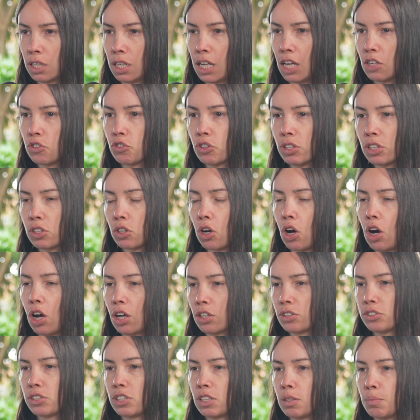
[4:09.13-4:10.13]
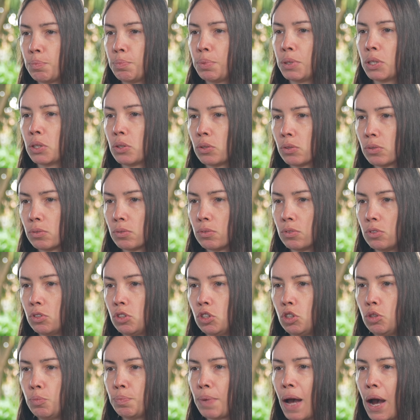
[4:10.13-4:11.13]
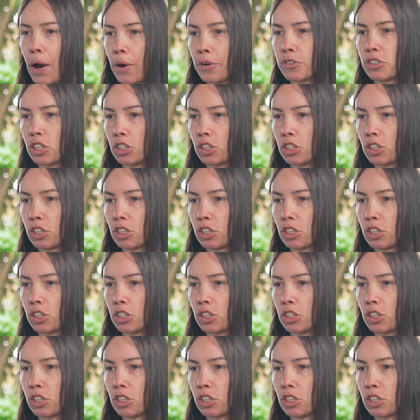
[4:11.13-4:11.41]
It's really costly to build new power